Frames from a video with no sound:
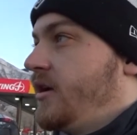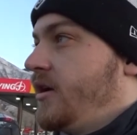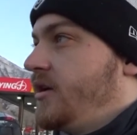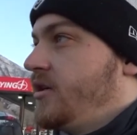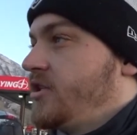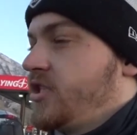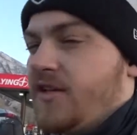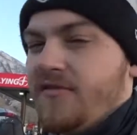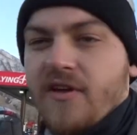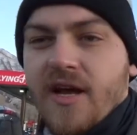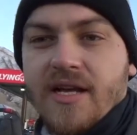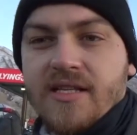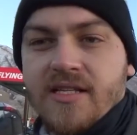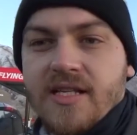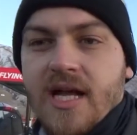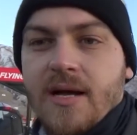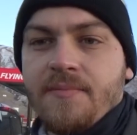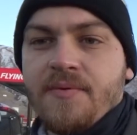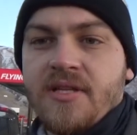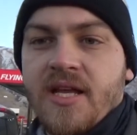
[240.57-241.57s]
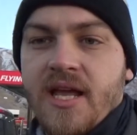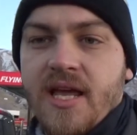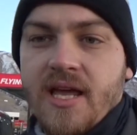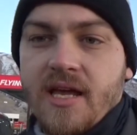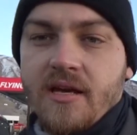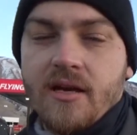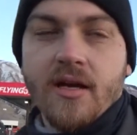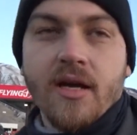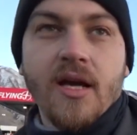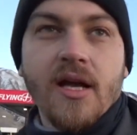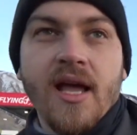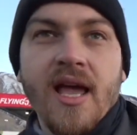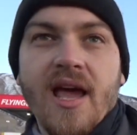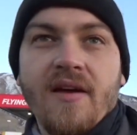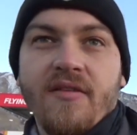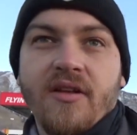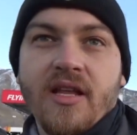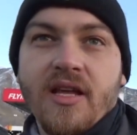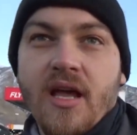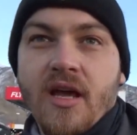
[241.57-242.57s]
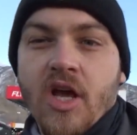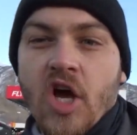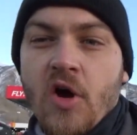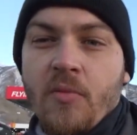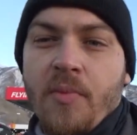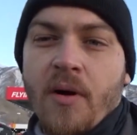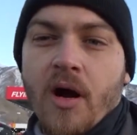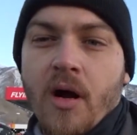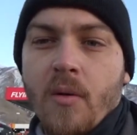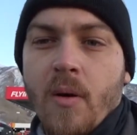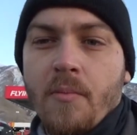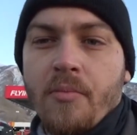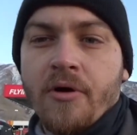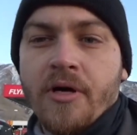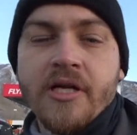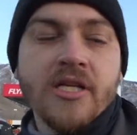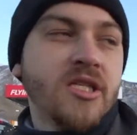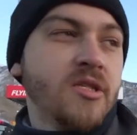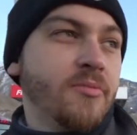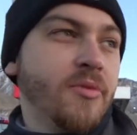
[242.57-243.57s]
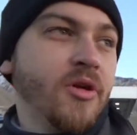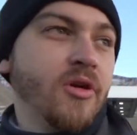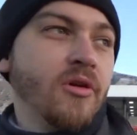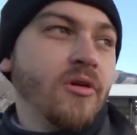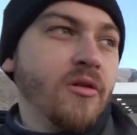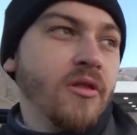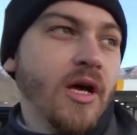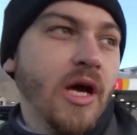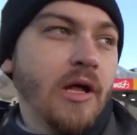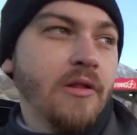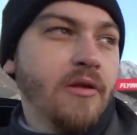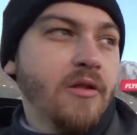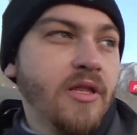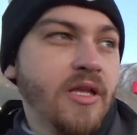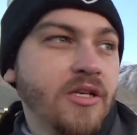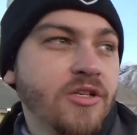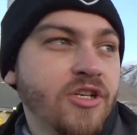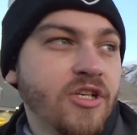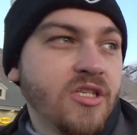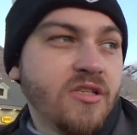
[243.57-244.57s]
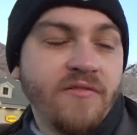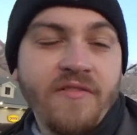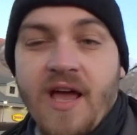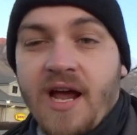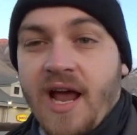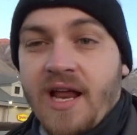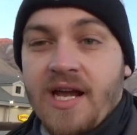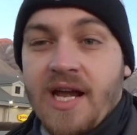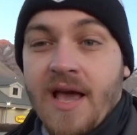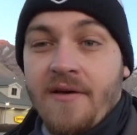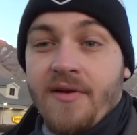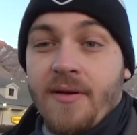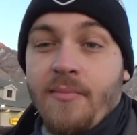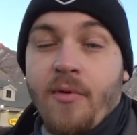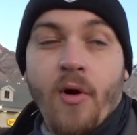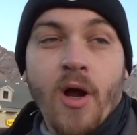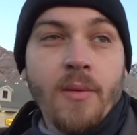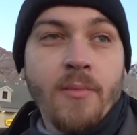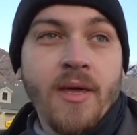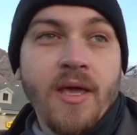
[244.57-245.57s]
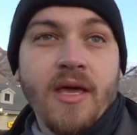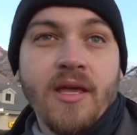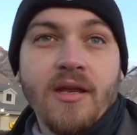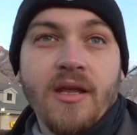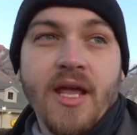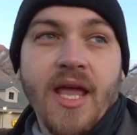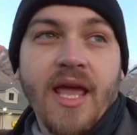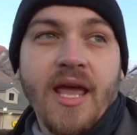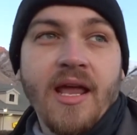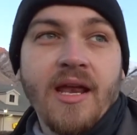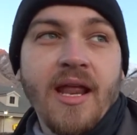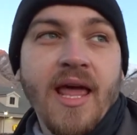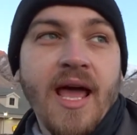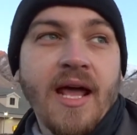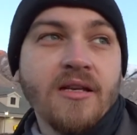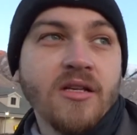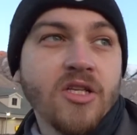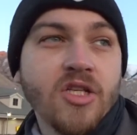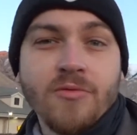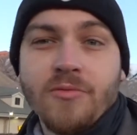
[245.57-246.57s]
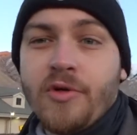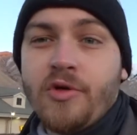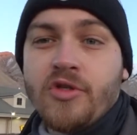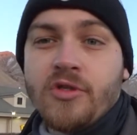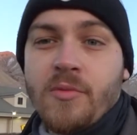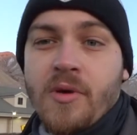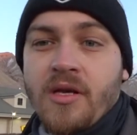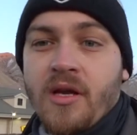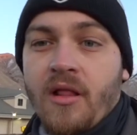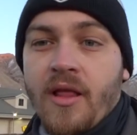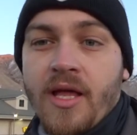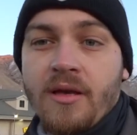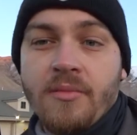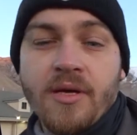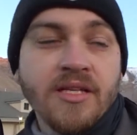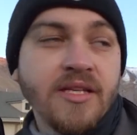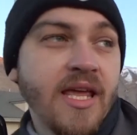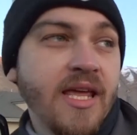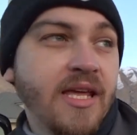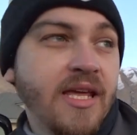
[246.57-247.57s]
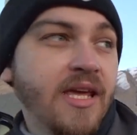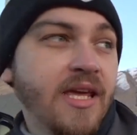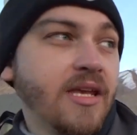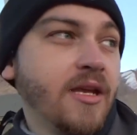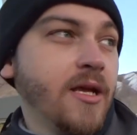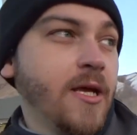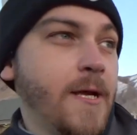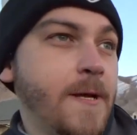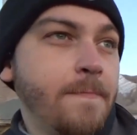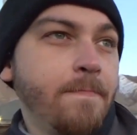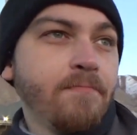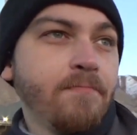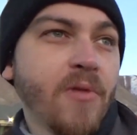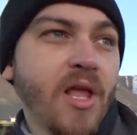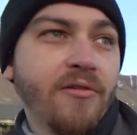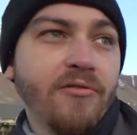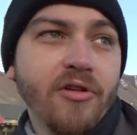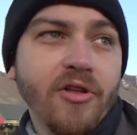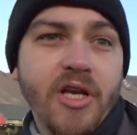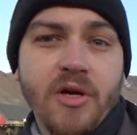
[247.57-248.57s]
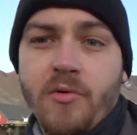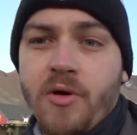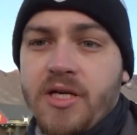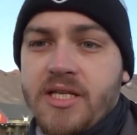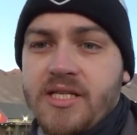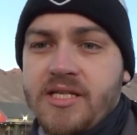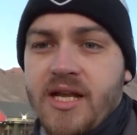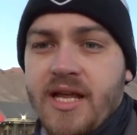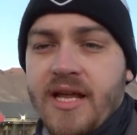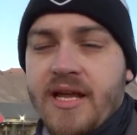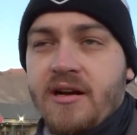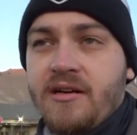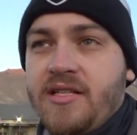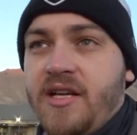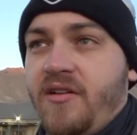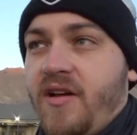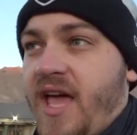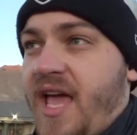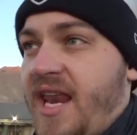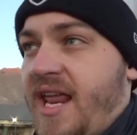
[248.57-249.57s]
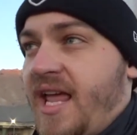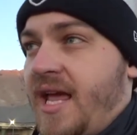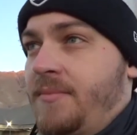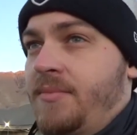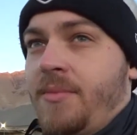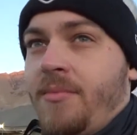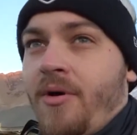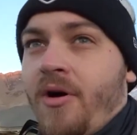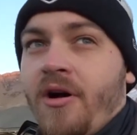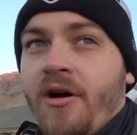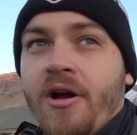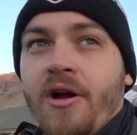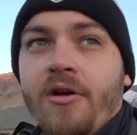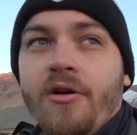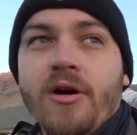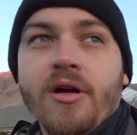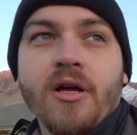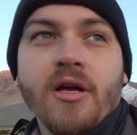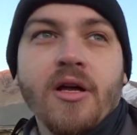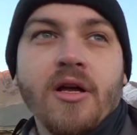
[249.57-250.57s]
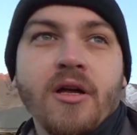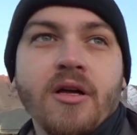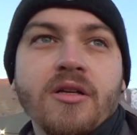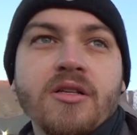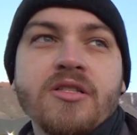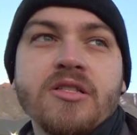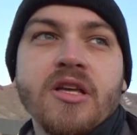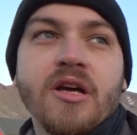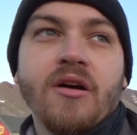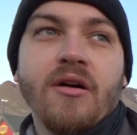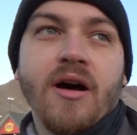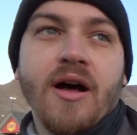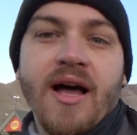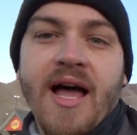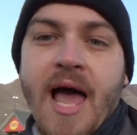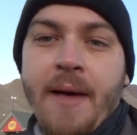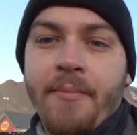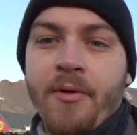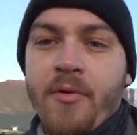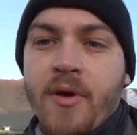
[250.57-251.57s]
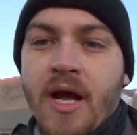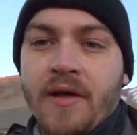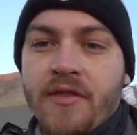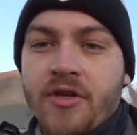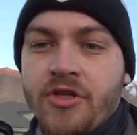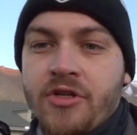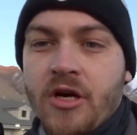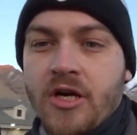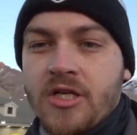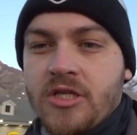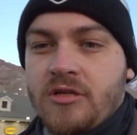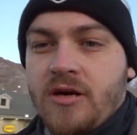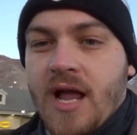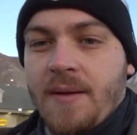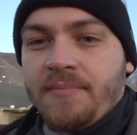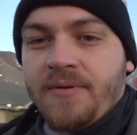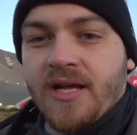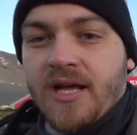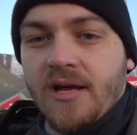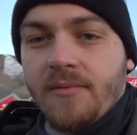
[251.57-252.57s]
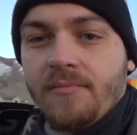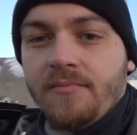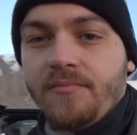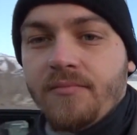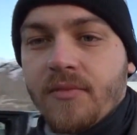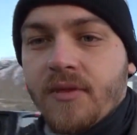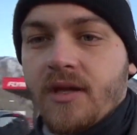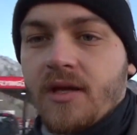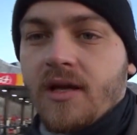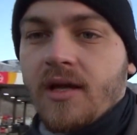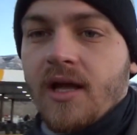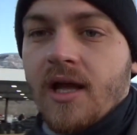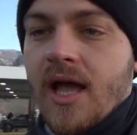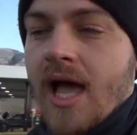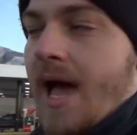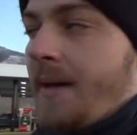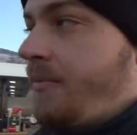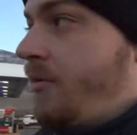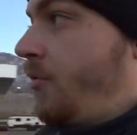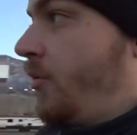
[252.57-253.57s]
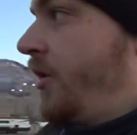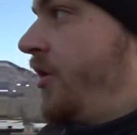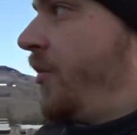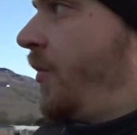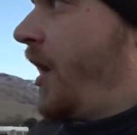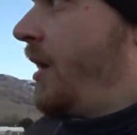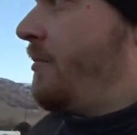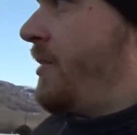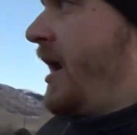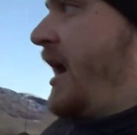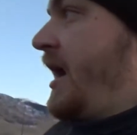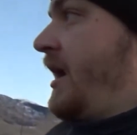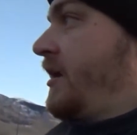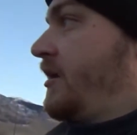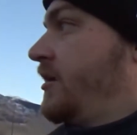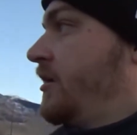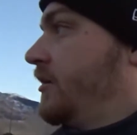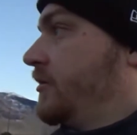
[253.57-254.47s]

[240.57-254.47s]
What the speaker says: Just give you guys an update. Everything at Copart went pretty smooth, other than just the fact I didn't have an appointment and had to schmooze them into letting me take it. I really didn't want to stay here till 8 a.m. tomorrow. So happy we got the truck strapped up. Happy we're on the way back.